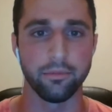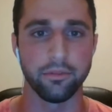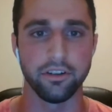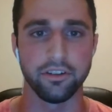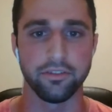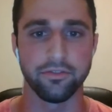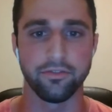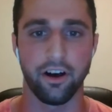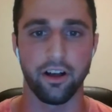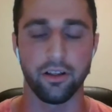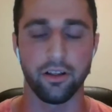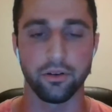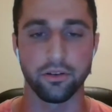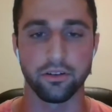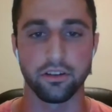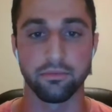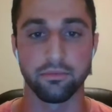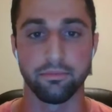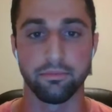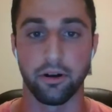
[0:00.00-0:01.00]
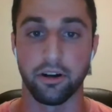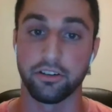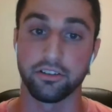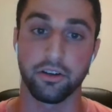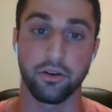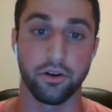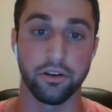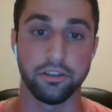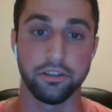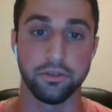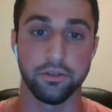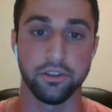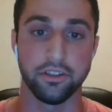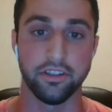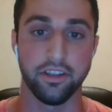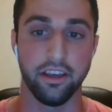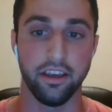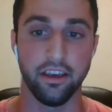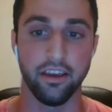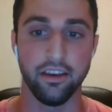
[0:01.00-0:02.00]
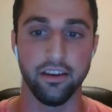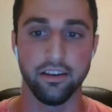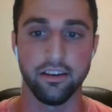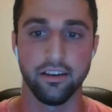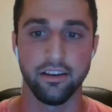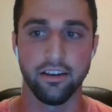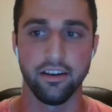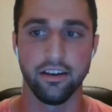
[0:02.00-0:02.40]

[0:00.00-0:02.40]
just followed Bert's course to a T,